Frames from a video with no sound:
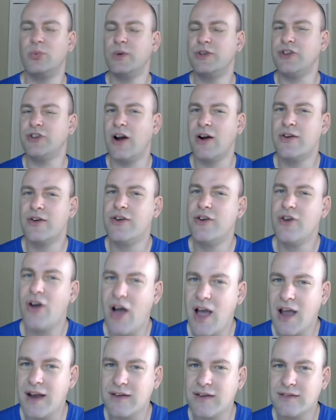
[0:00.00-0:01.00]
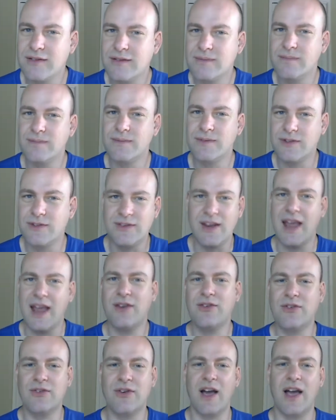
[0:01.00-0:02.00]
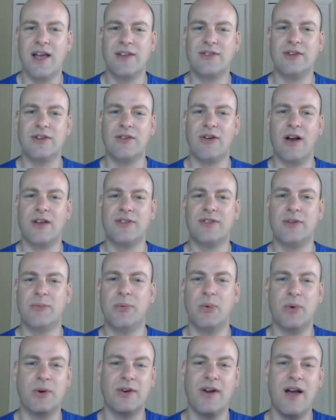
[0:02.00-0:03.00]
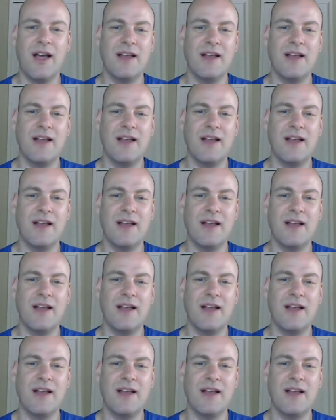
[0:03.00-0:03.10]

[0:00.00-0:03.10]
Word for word: which are not standardized across the board,